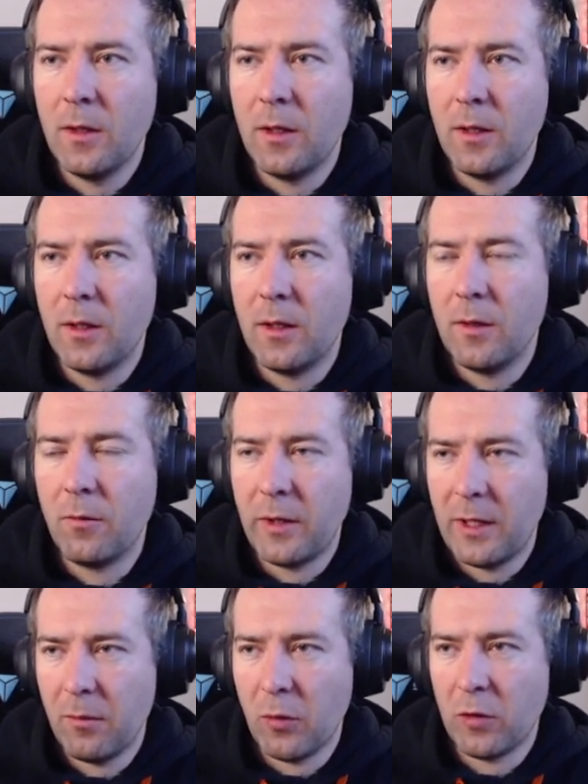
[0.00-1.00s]
And we
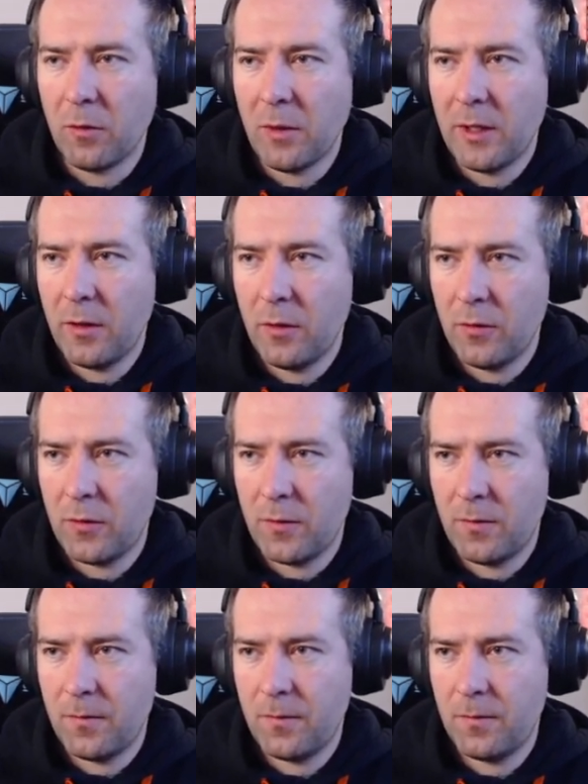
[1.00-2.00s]
can multiply those.
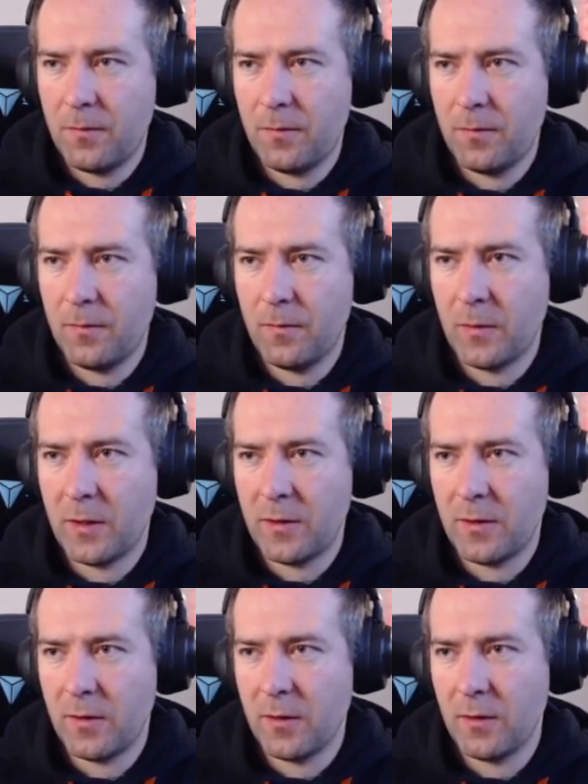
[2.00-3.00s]

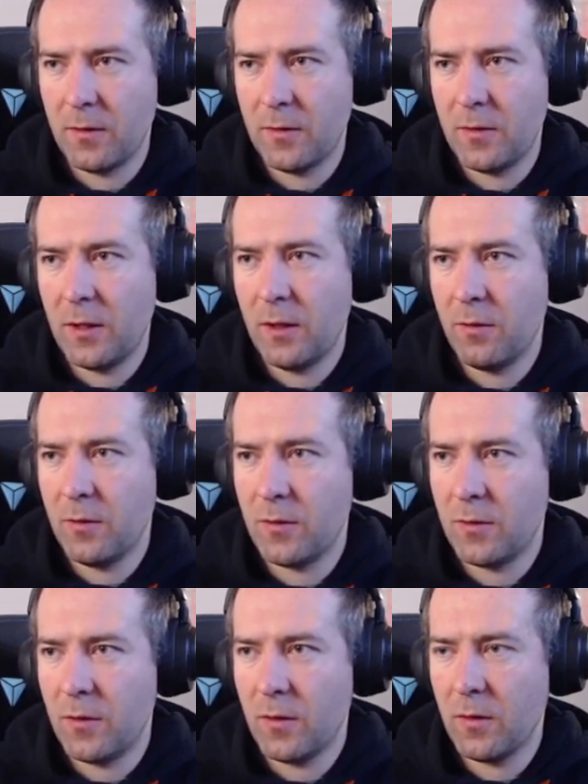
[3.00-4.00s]
That's
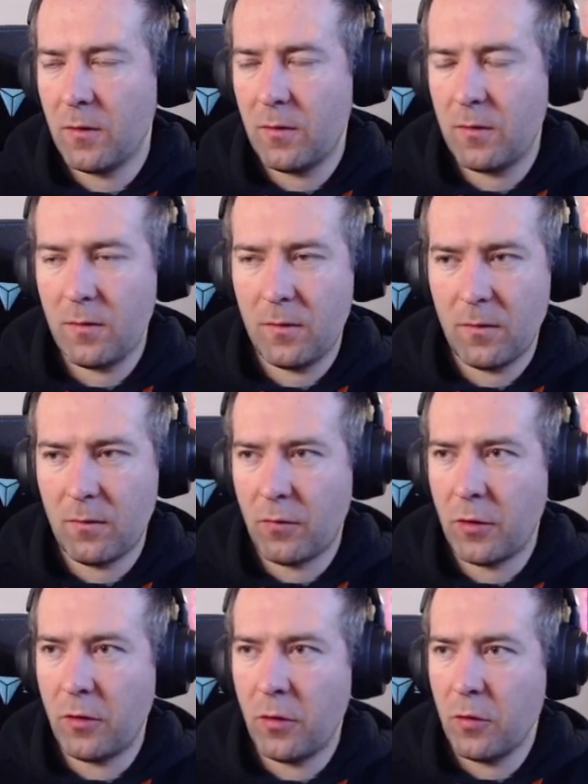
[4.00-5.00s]
sequence dot
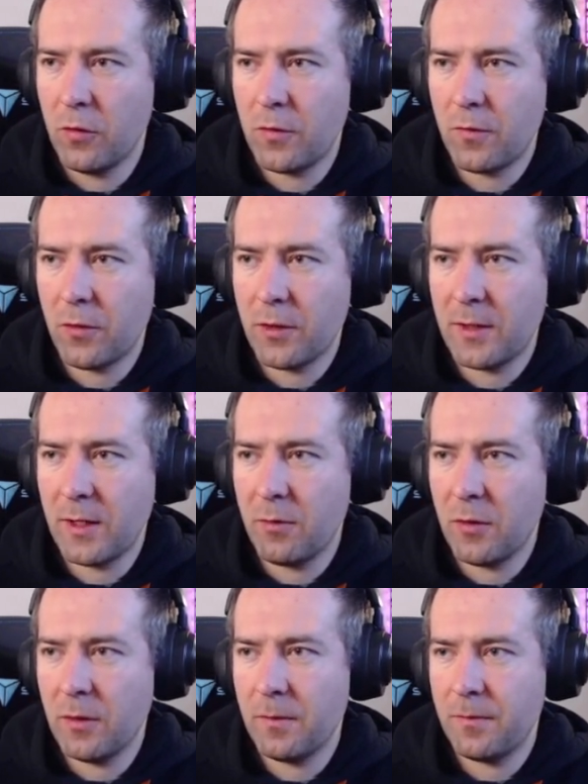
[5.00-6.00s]
reduce, for
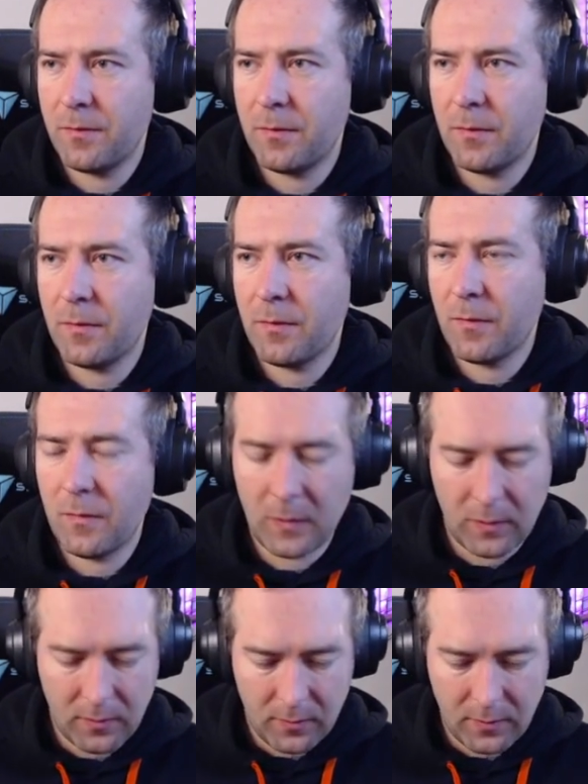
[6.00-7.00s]
example.
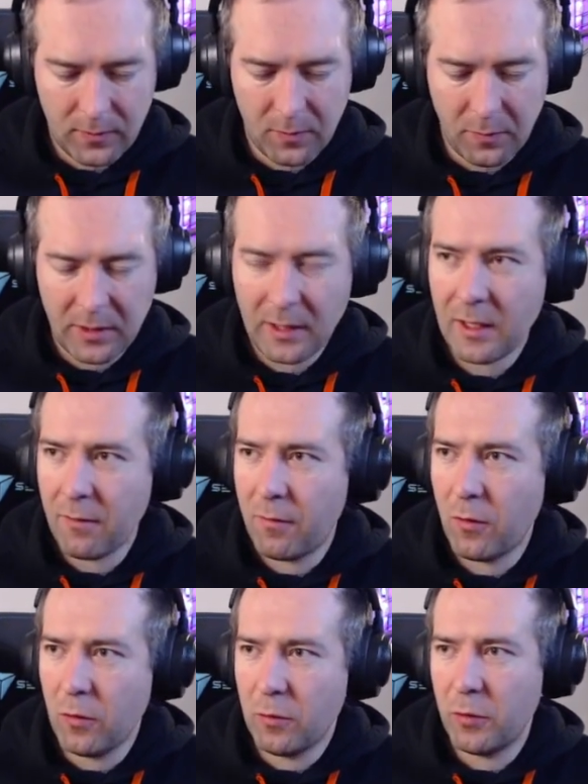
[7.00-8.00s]
It's a bit like a
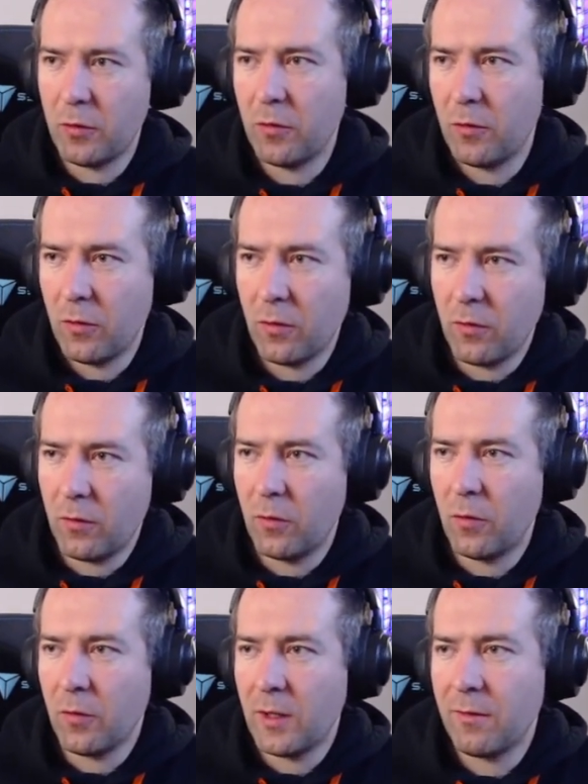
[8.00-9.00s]
fold, but you
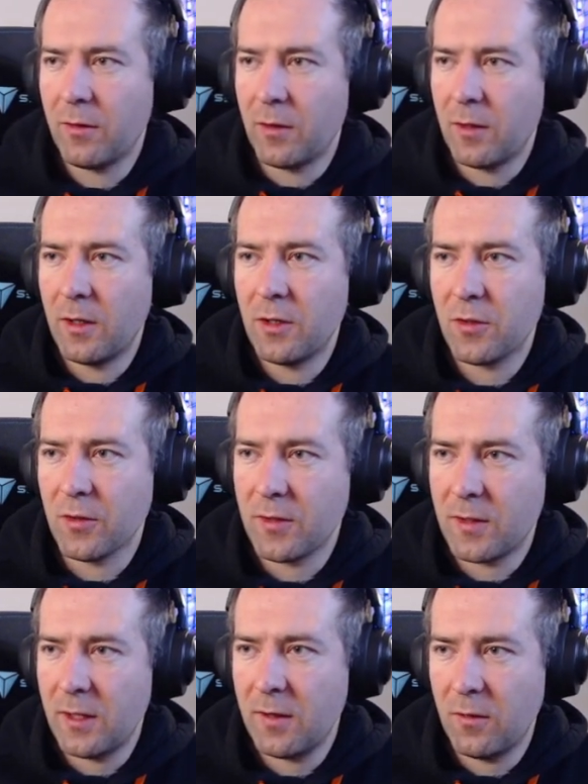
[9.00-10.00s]
don't give an initial
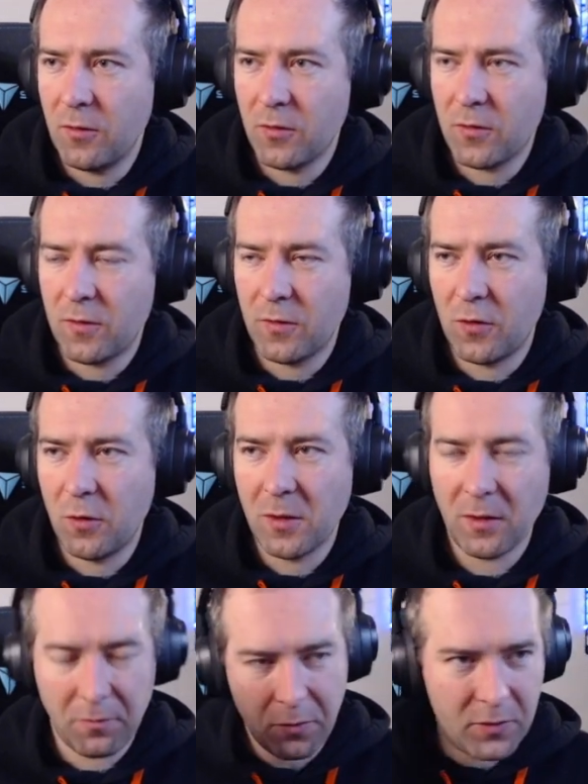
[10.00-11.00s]
state. You just assume that
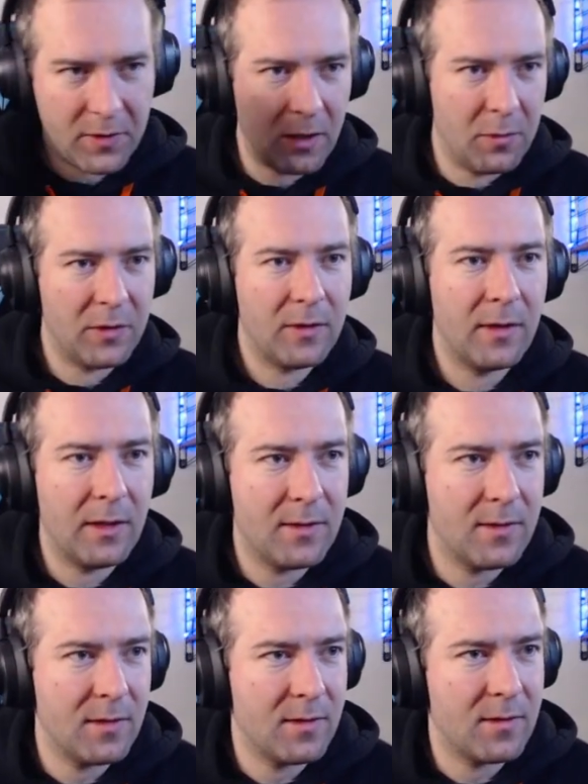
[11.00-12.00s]
the first element in the
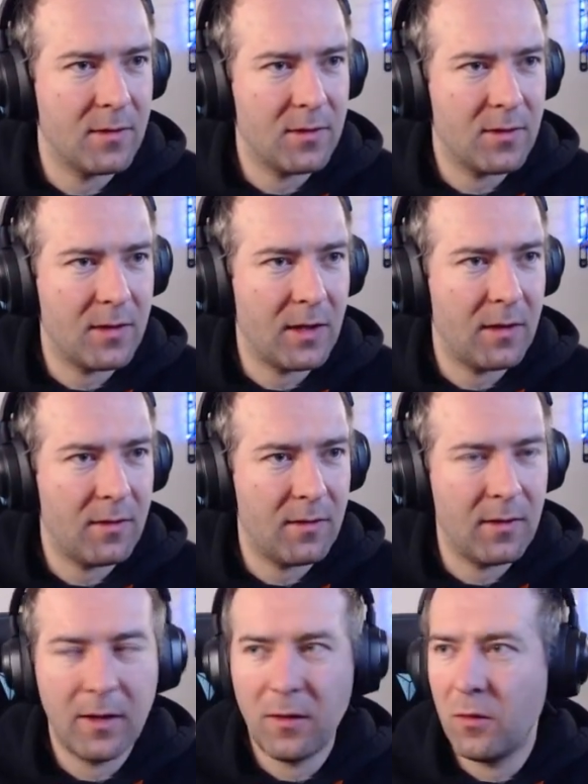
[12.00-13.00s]
list is the state,
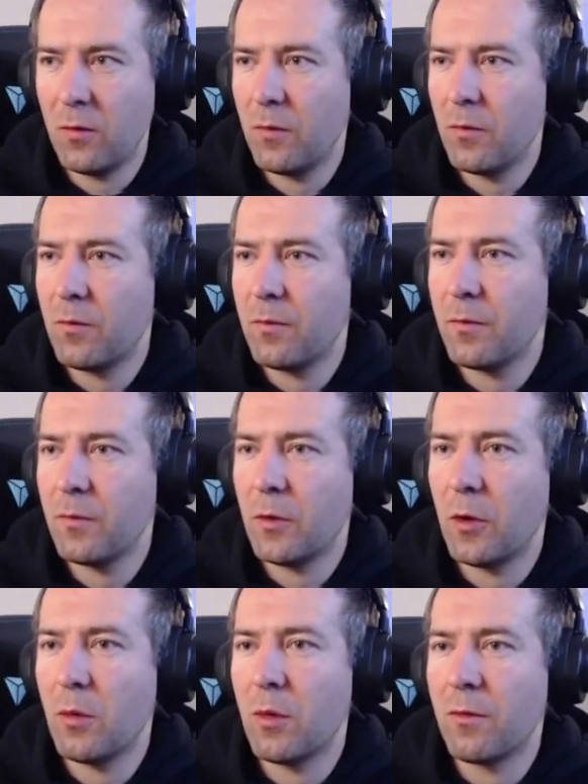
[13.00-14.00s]
and you
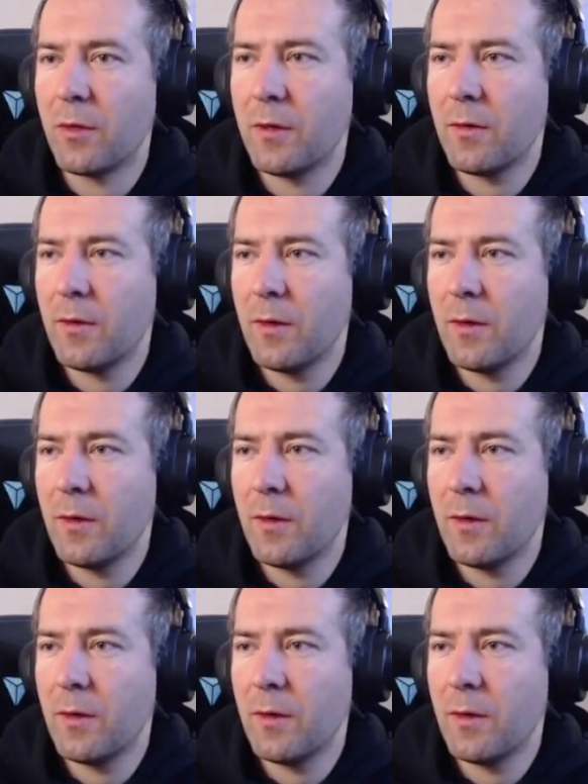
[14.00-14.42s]
go over it.